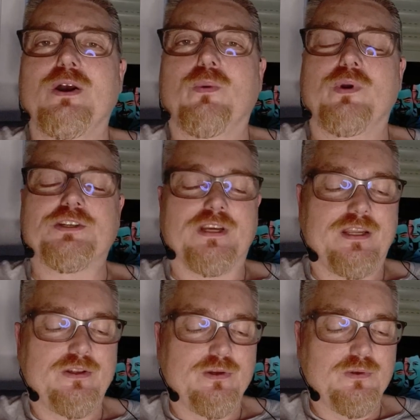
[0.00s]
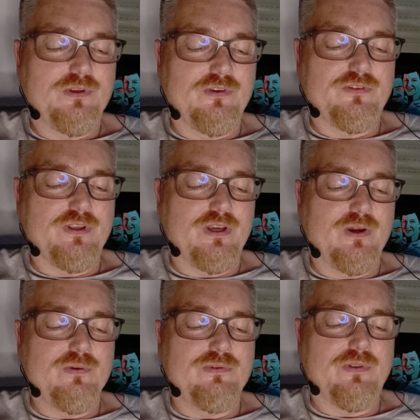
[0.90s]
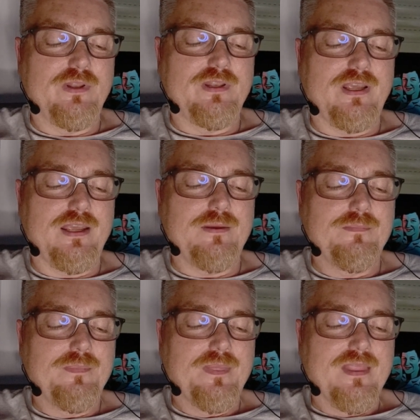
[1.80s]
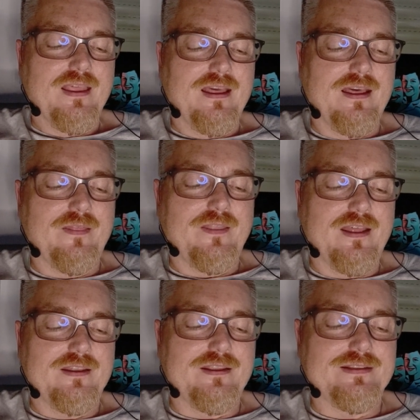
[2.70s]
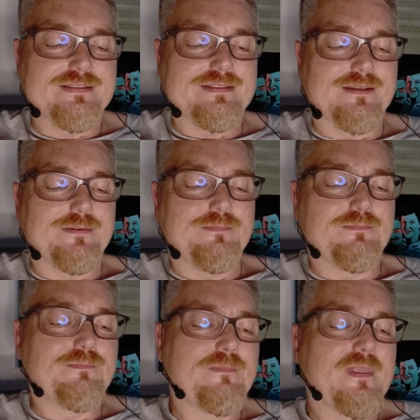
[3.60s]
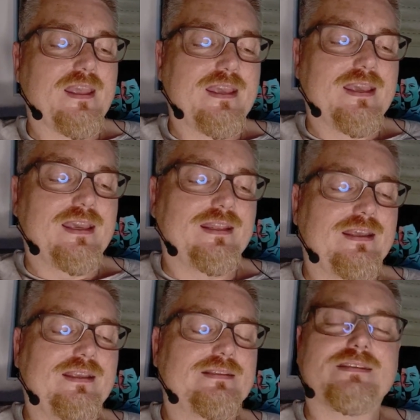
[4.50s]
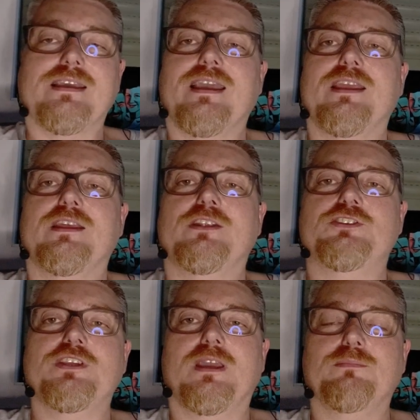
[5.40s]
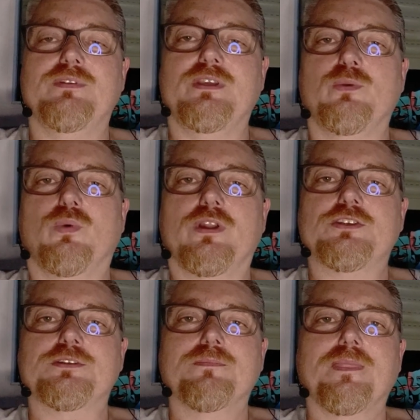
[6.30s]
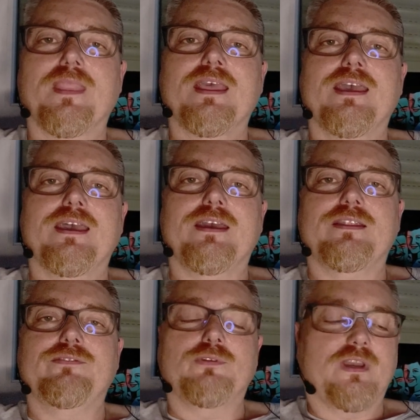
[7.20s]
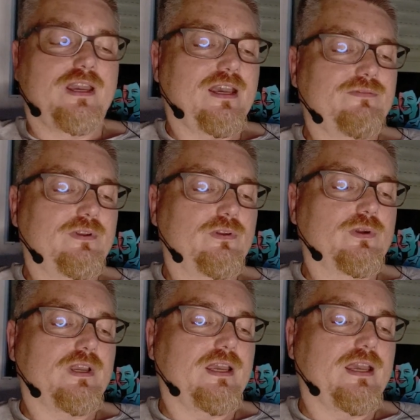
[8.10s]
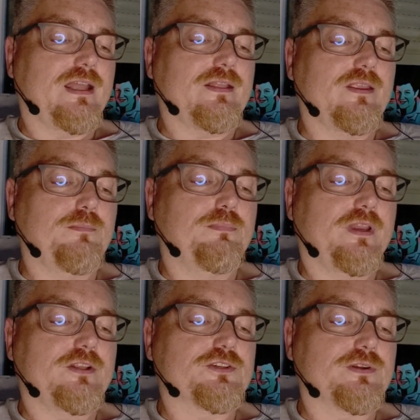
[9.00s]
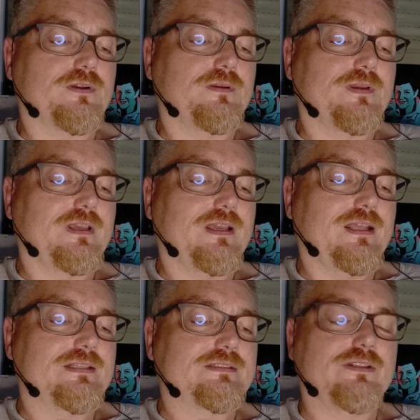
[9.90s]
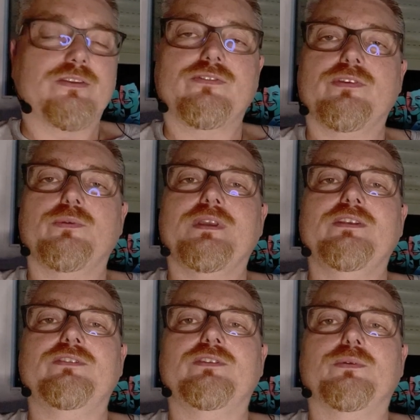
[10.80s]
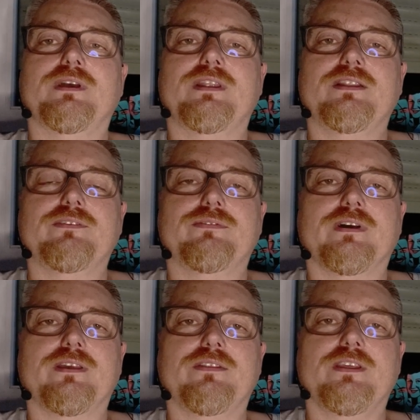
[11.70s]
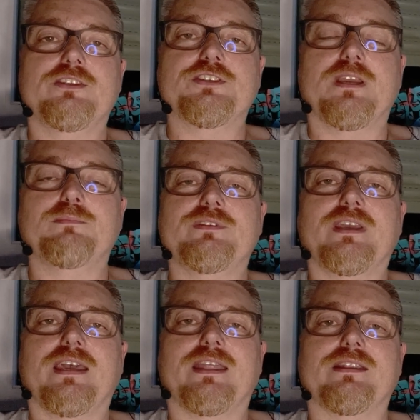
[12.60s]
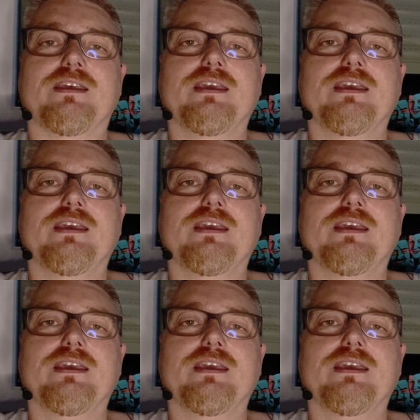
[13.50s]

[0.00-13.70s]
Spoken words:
which I noticed over the day, and that is it is a GMT watch. And if you have a look at the picture, it's not so easy to identify the GMT hand.